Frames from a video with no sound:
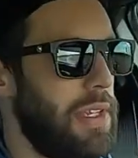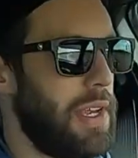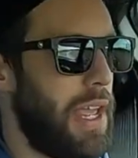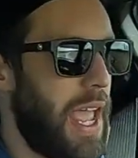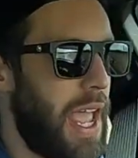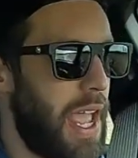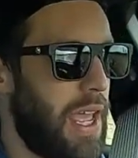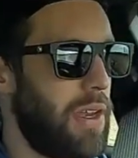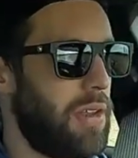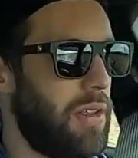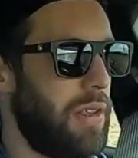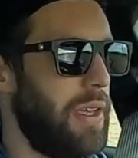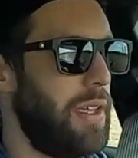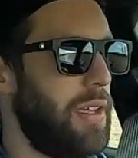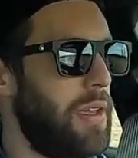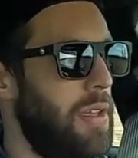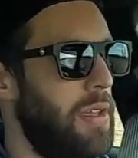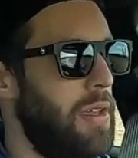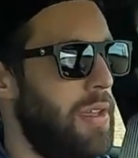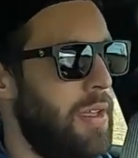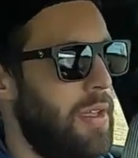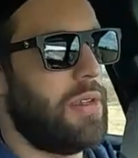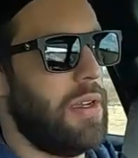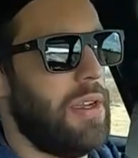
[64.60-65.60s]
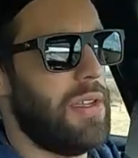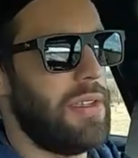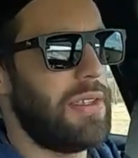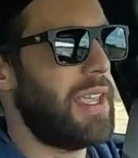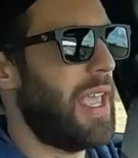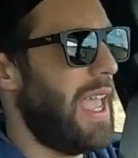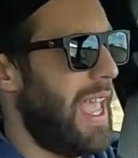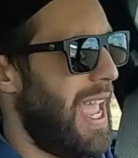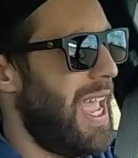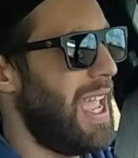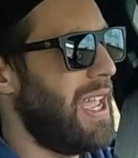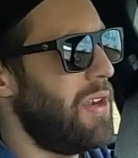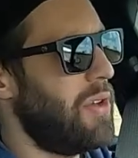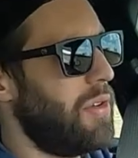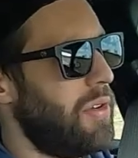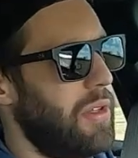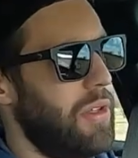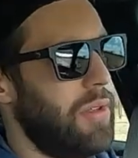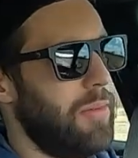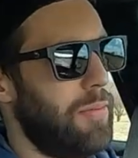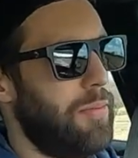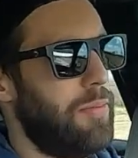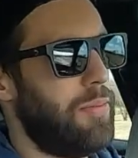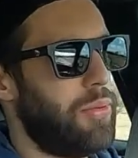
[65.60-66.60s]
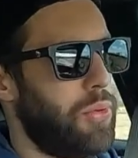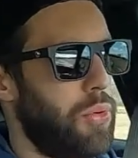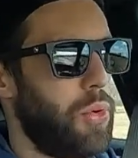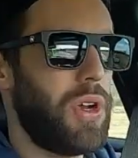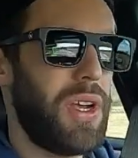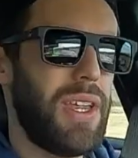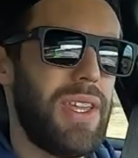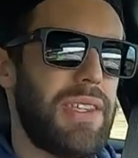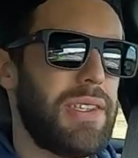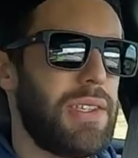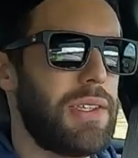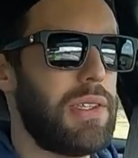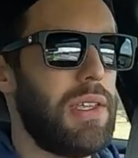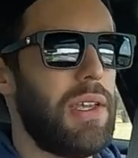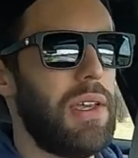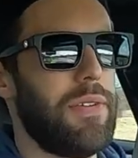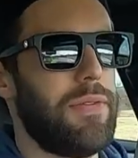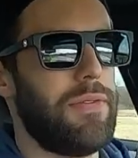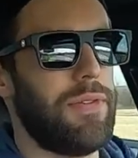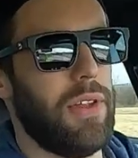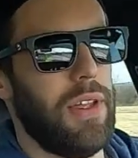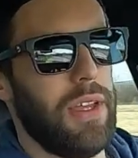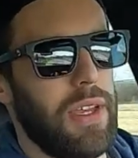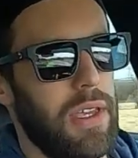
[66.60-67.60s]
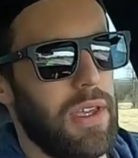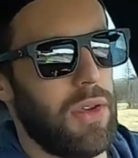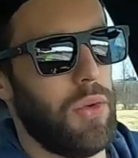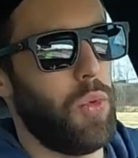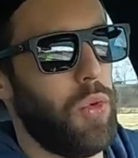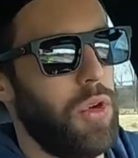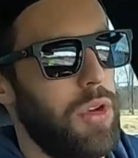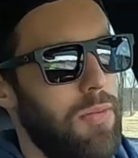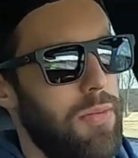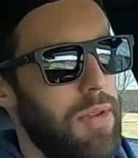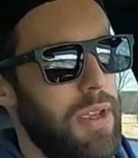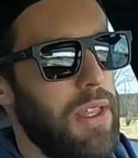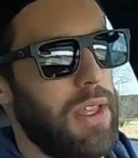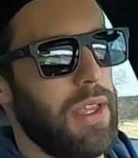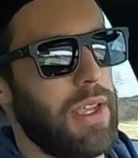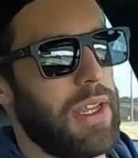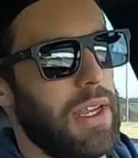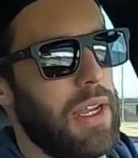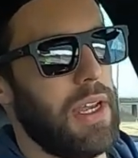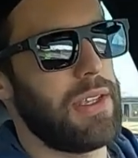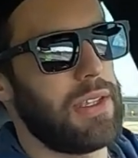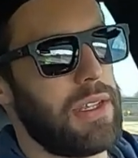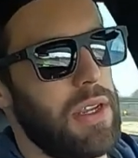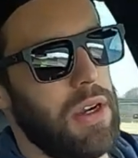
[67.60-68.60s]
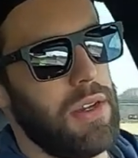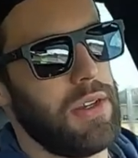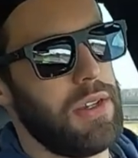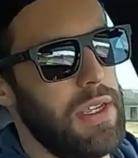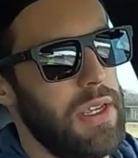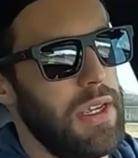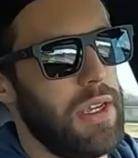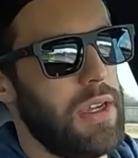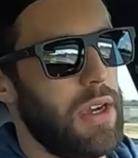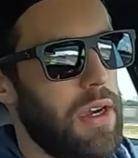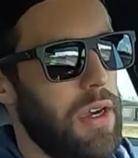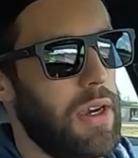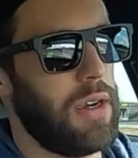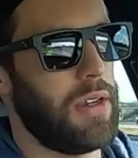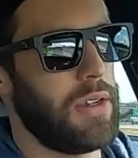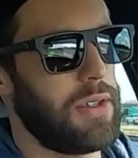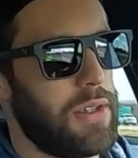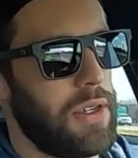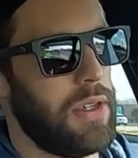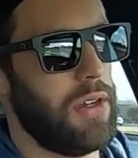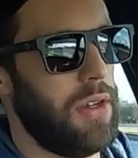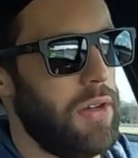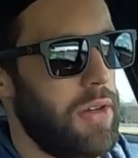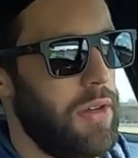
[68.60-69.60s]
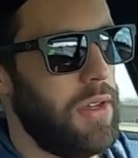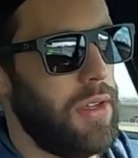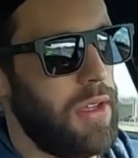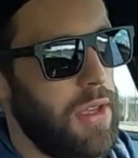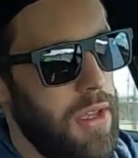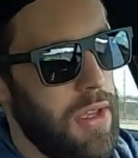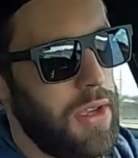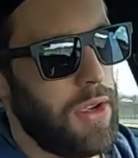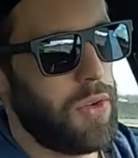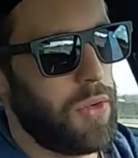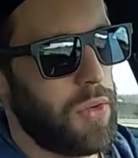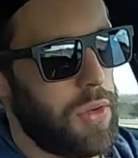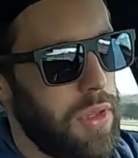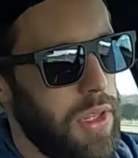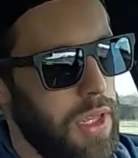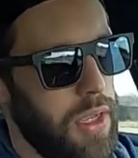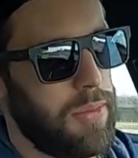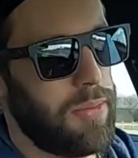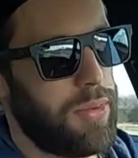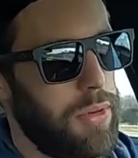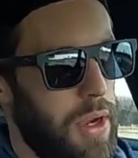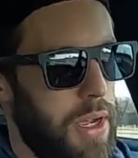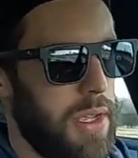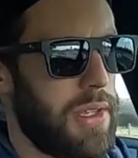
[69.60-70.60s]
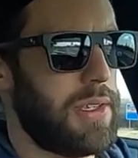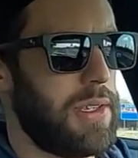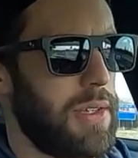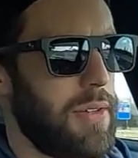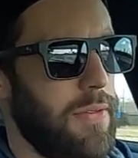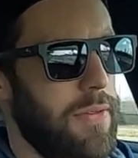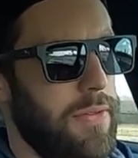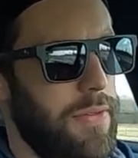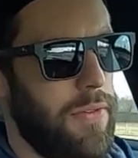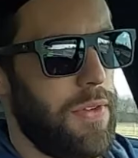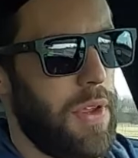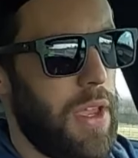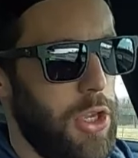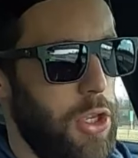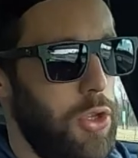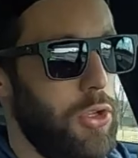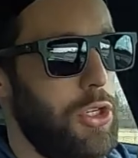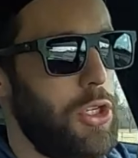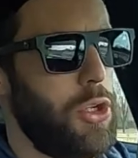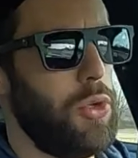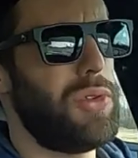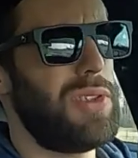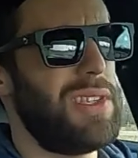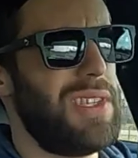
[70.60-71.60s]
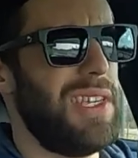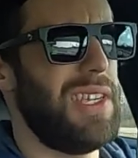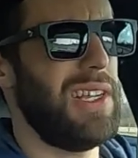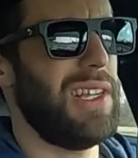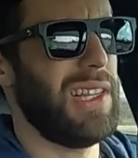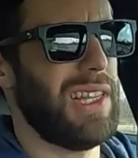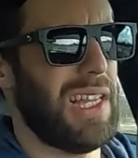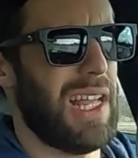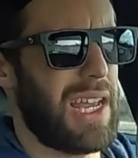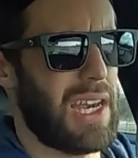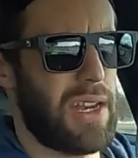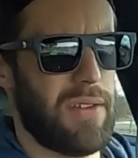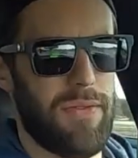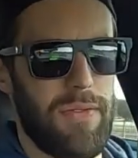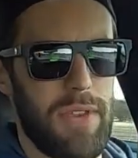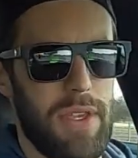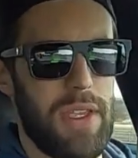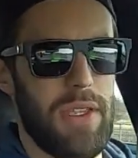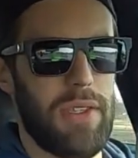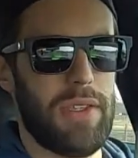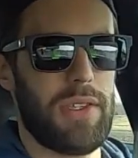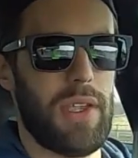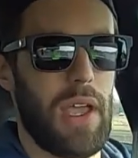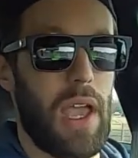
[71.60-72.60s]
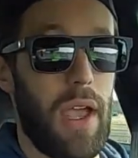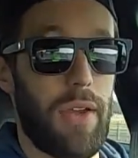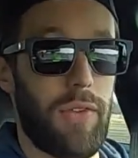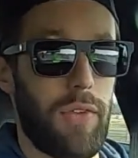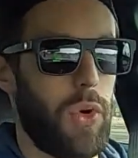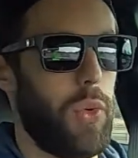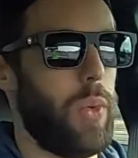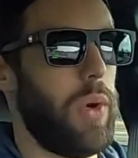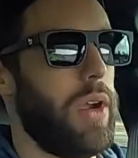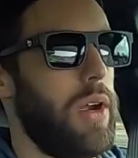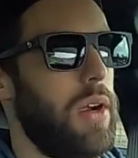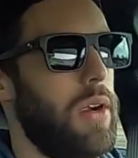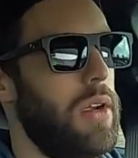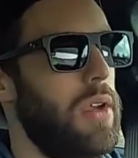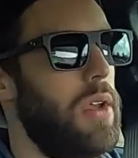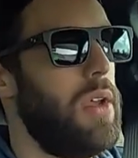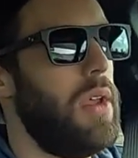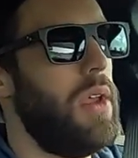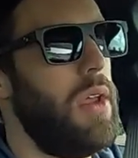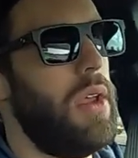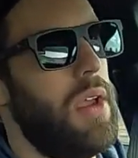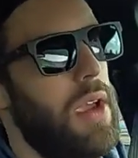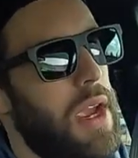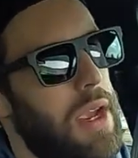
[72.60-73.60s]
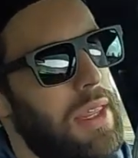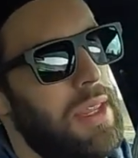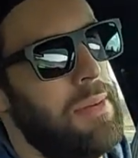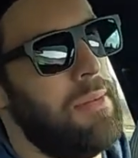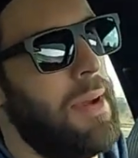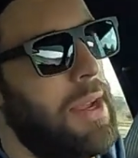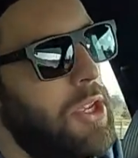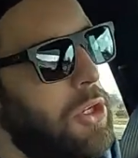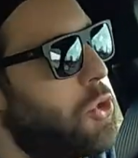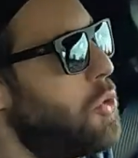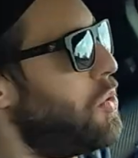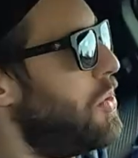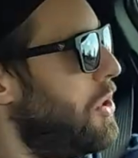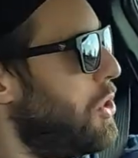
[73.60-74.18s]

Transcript: and handling. It does handle pretty stiff like it would be like an SRT car. So really impressive. You do see a lot of these everywhere in the Metro